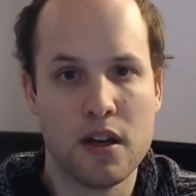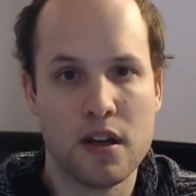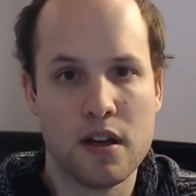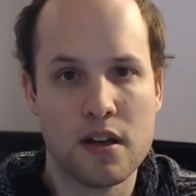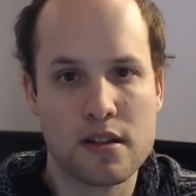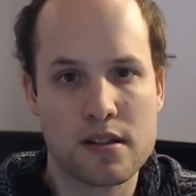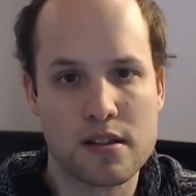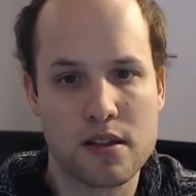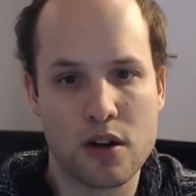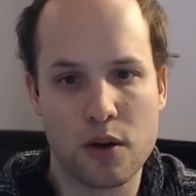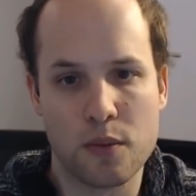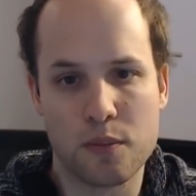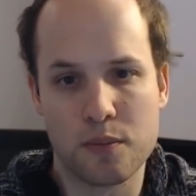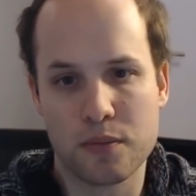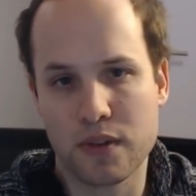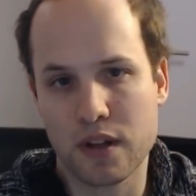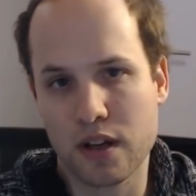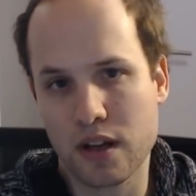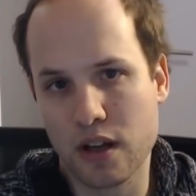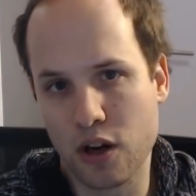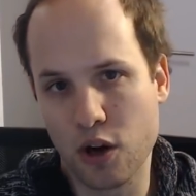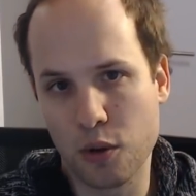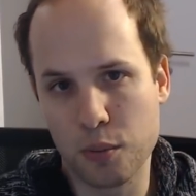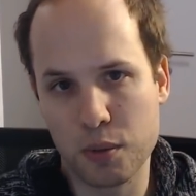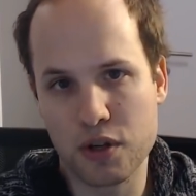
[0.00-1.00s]
So,
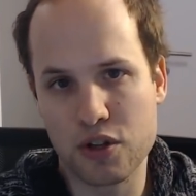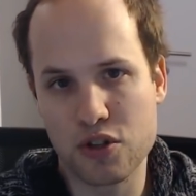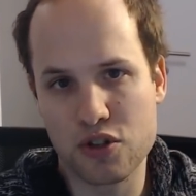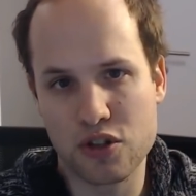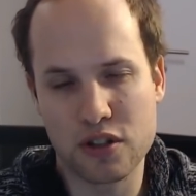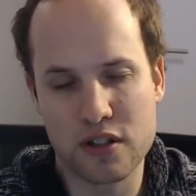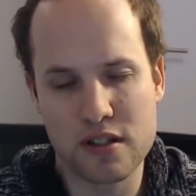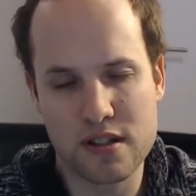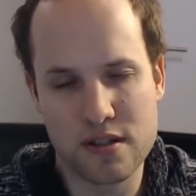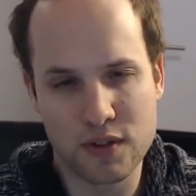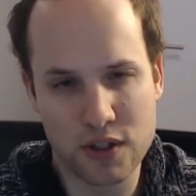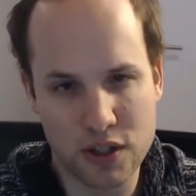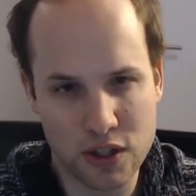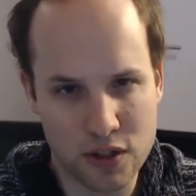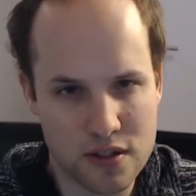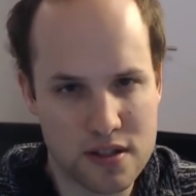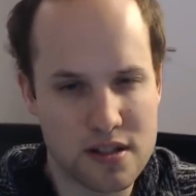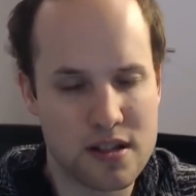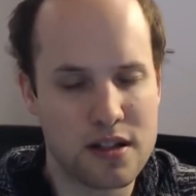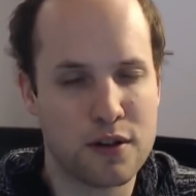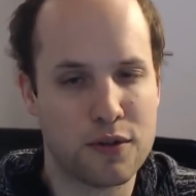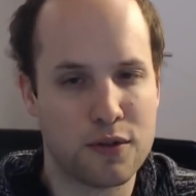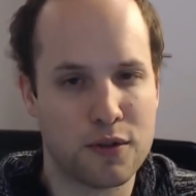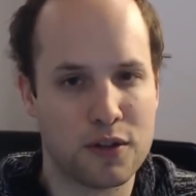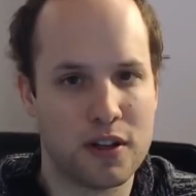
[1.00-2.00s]
hope you enjoyed this video.
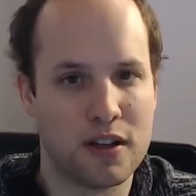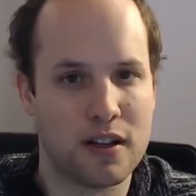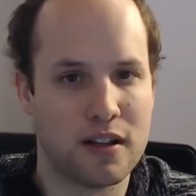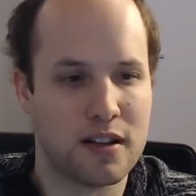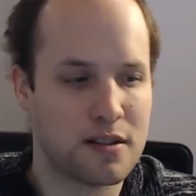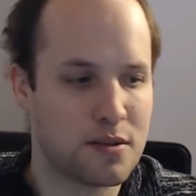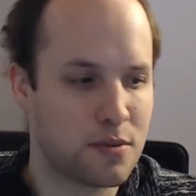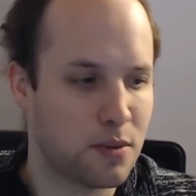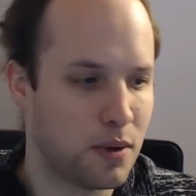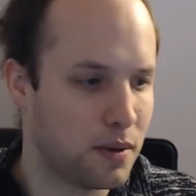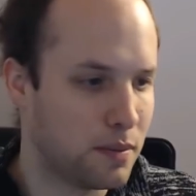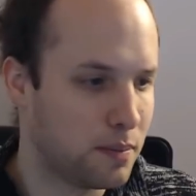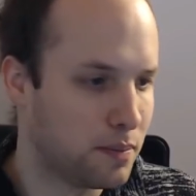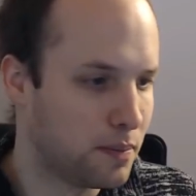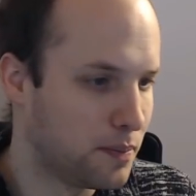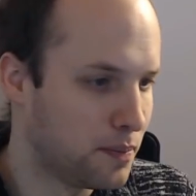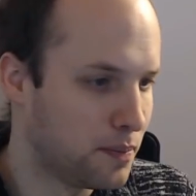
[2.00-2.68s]
See you for the next one.